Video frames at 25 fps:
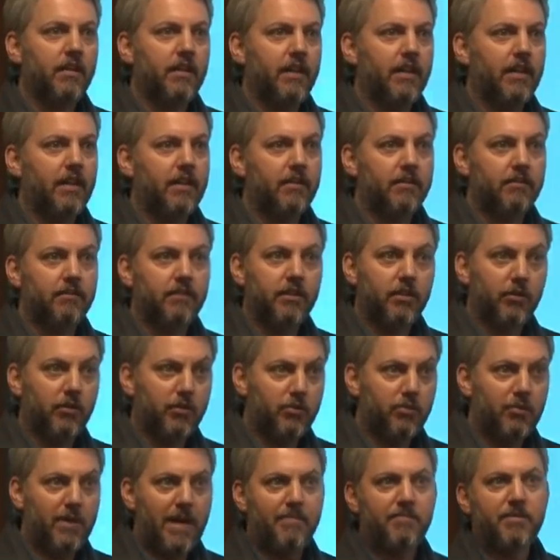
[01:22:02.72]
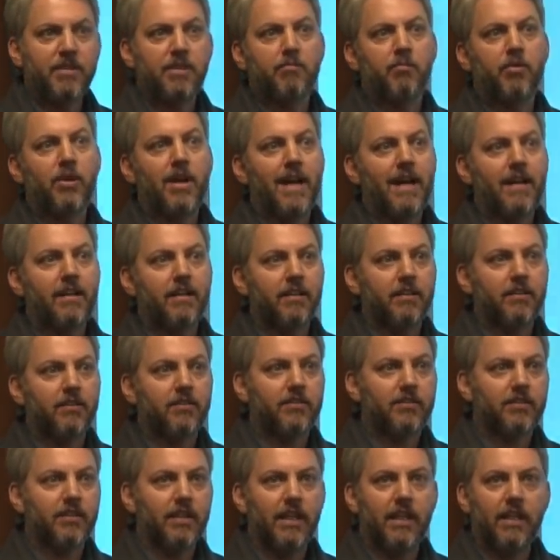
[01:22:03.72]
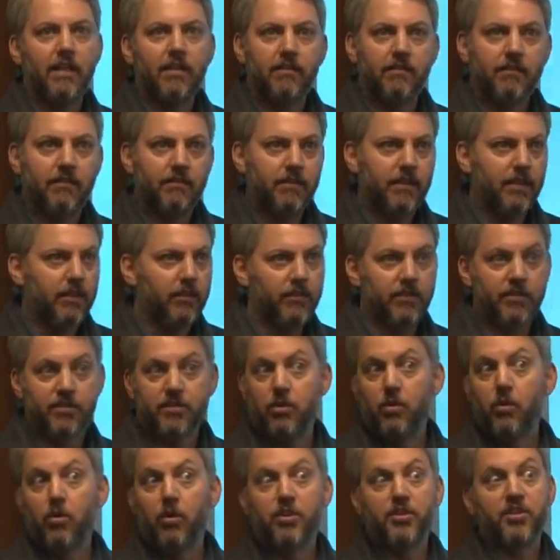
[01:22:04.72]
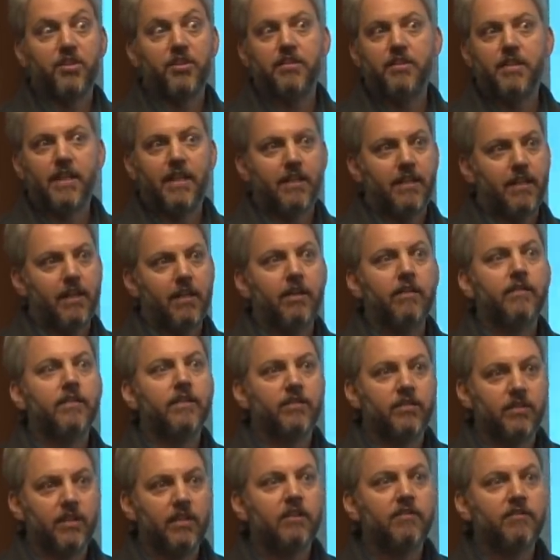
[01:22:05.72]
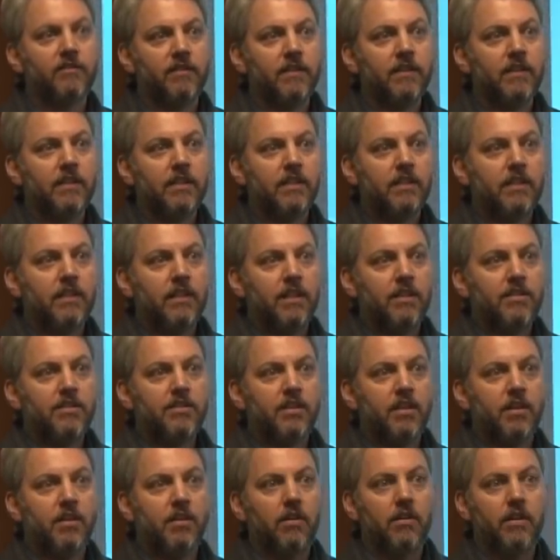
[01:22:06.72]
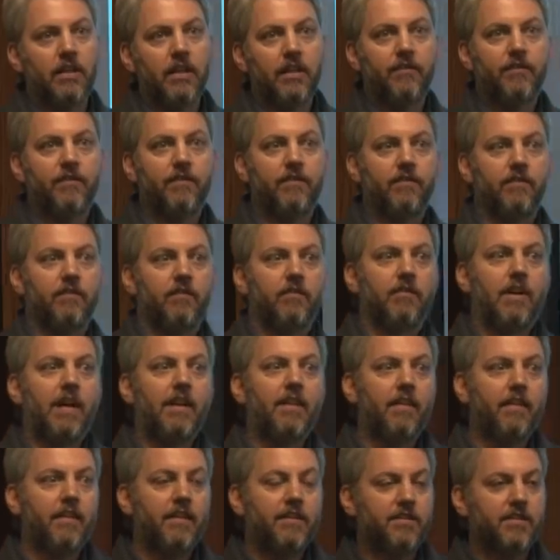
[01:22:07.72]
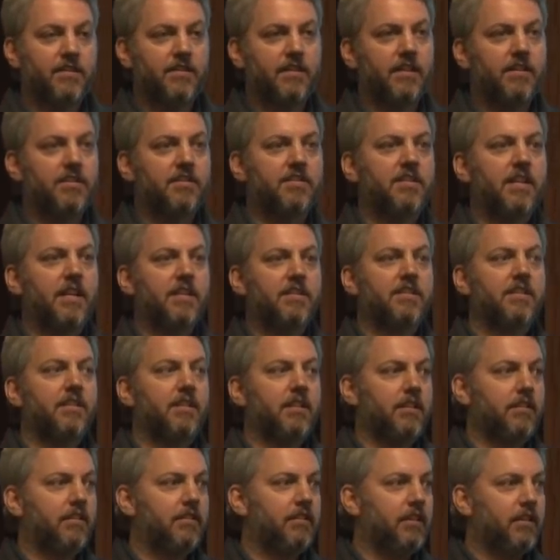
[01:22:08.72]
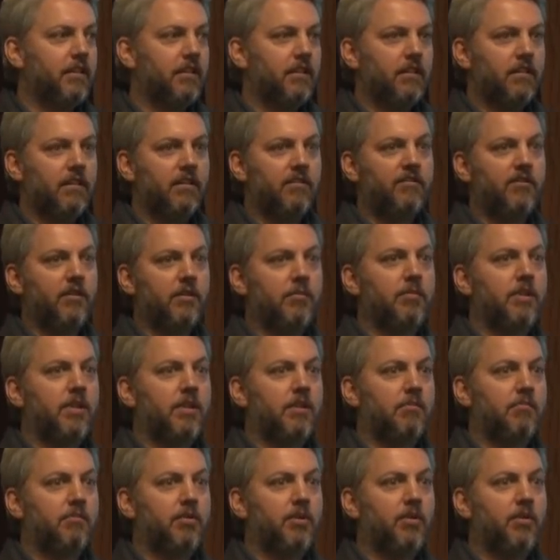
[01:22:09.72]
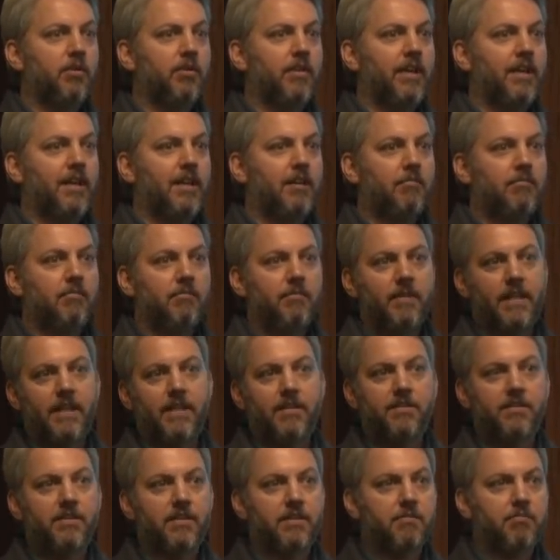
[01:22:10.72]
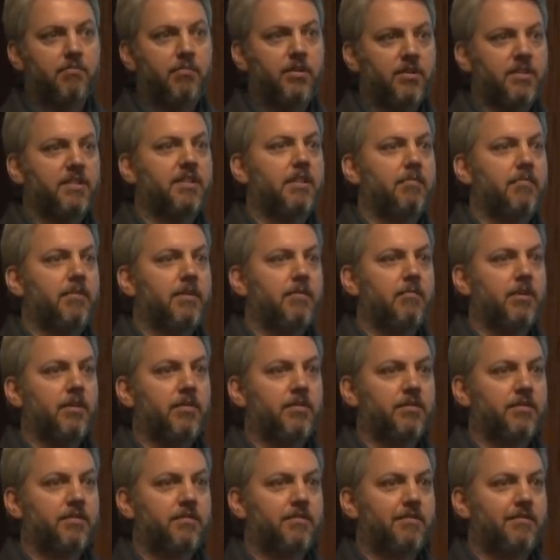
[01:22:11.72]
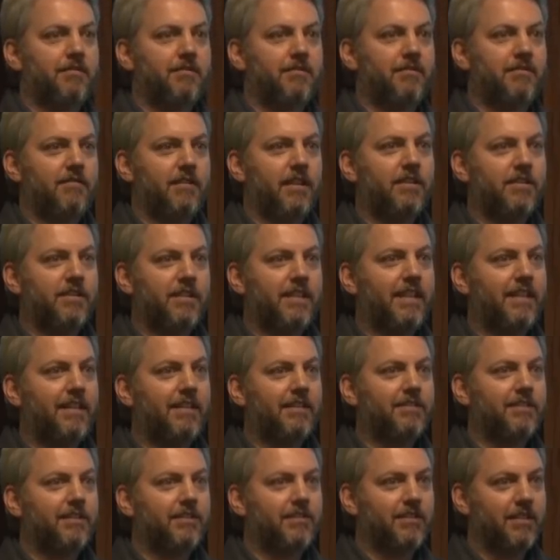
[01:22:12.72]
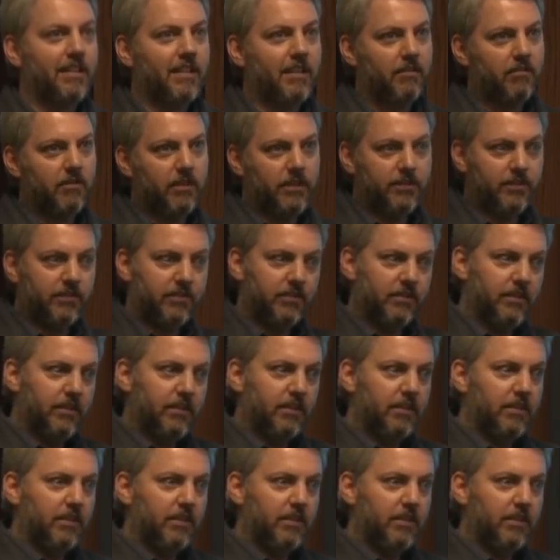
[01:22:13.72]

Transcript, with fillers: and you know, the reps at practice and you know, the score should take care of itself. And so if rather than just assessing the football program that just puts up the most touchdowns, it's like let's